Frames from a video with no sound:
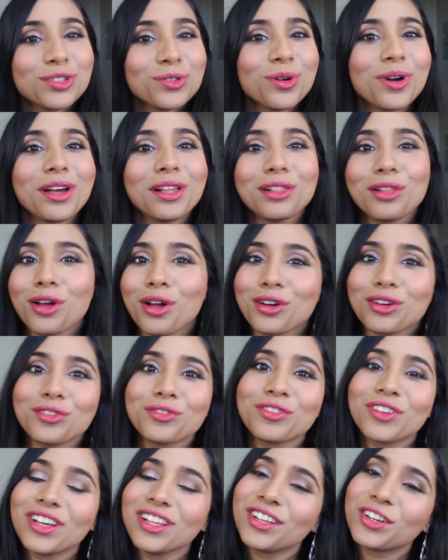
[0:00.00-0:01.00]
a lot
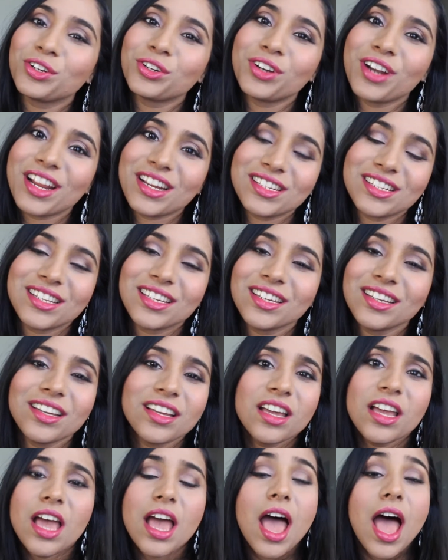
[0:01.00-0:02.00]
of color correcting,
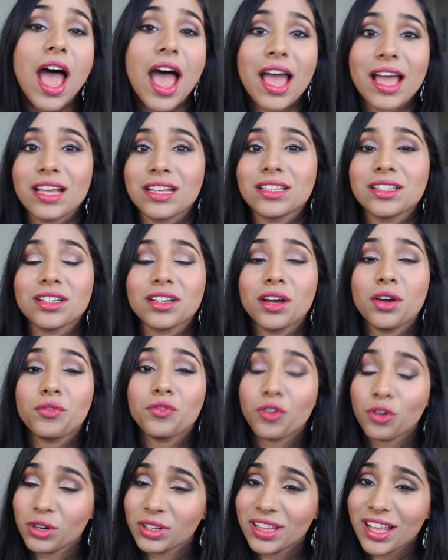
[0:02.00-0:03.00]
and
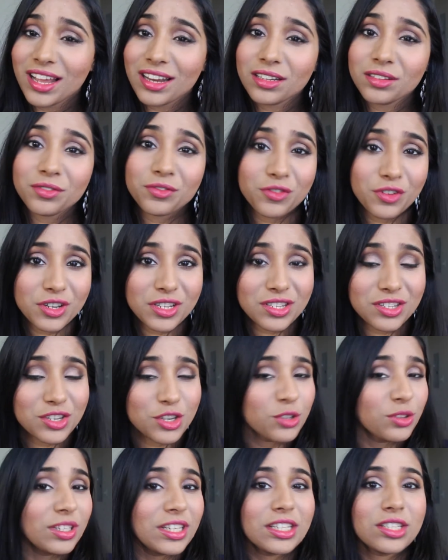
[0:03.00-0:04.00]
for that, first
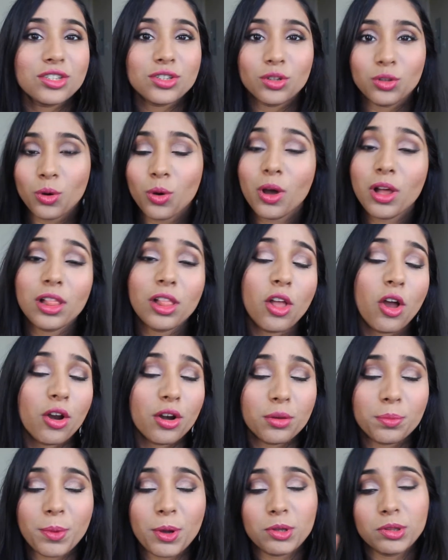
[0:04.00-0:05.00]
you need to know a lot
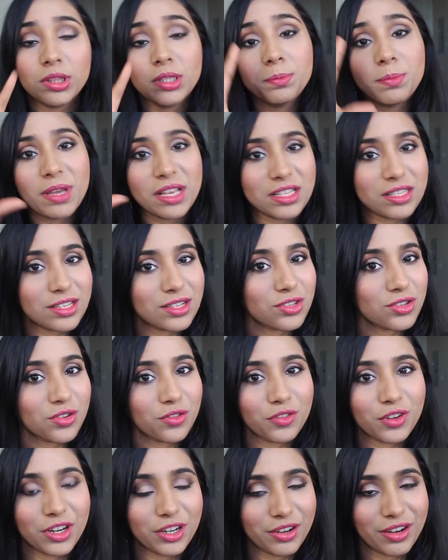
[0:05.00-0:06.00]
about the basics
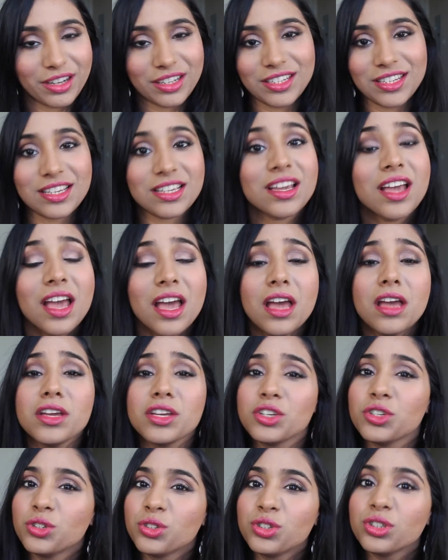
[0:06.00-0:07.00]
of correcting.
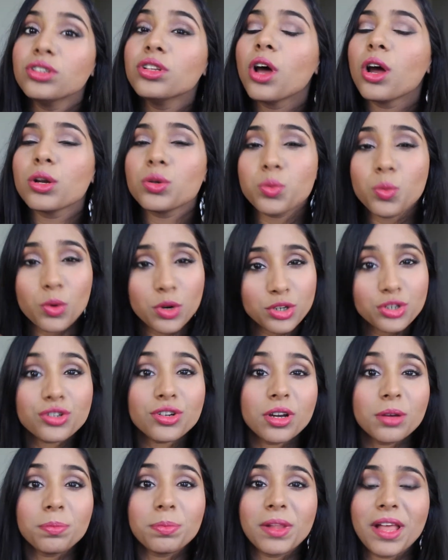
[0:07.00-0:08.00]
You do not want
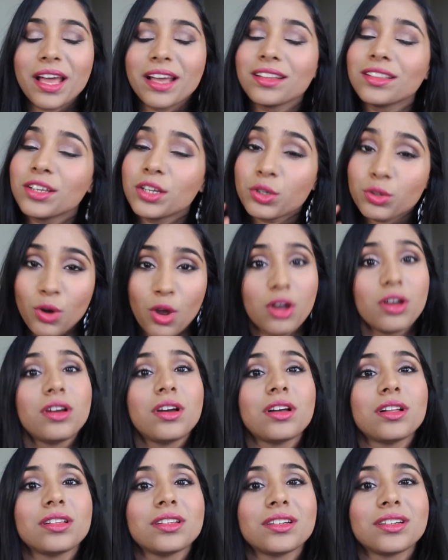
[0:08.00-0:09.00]
to apply the wrong
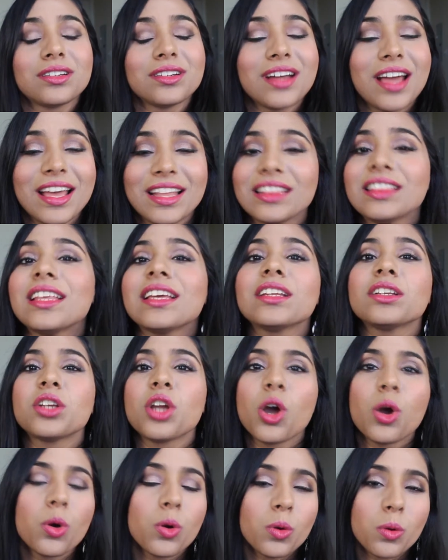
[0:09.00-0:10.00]
color and then
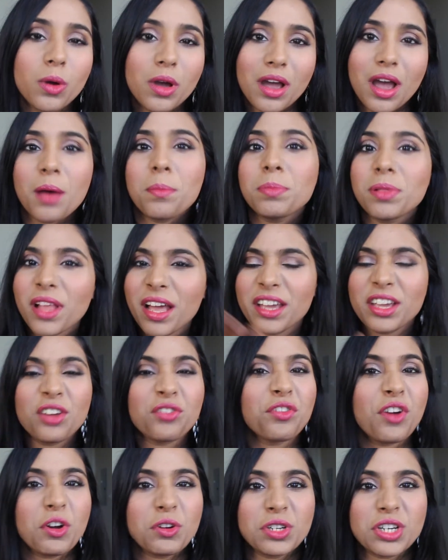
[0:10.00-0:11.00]
go apply a
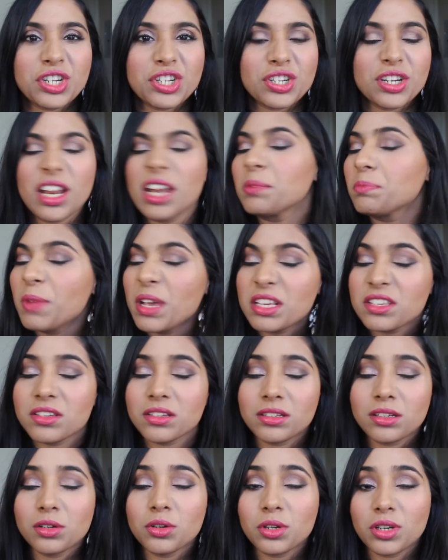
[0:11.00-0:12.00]
foundation and makes
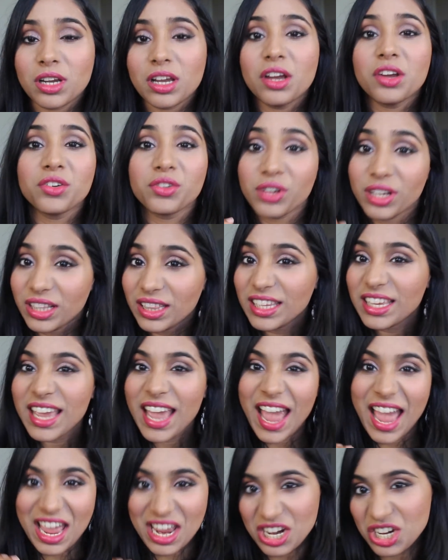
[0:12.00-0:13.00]
it look really
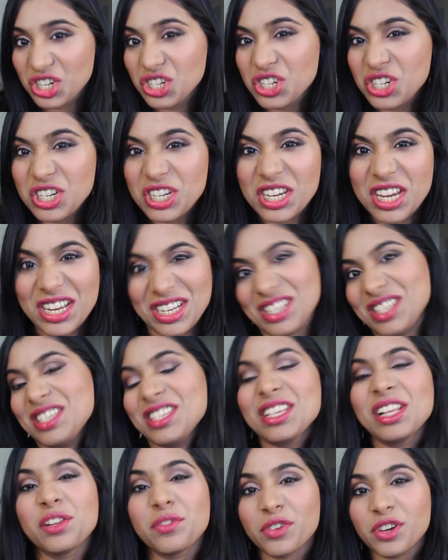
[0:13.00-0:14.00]
ashy and
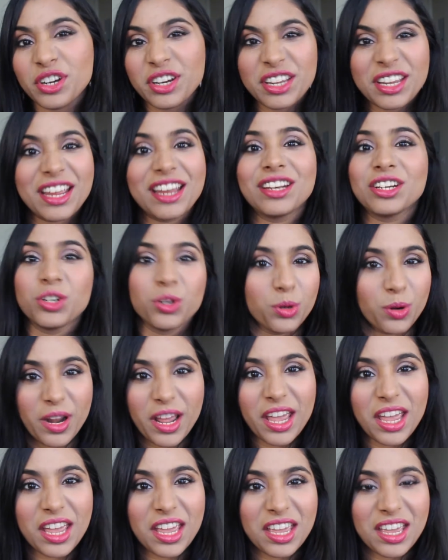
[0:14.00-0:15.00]
silvery and
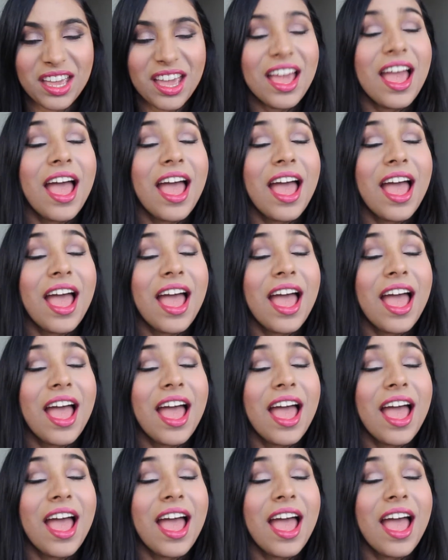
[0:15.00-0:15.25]
gray,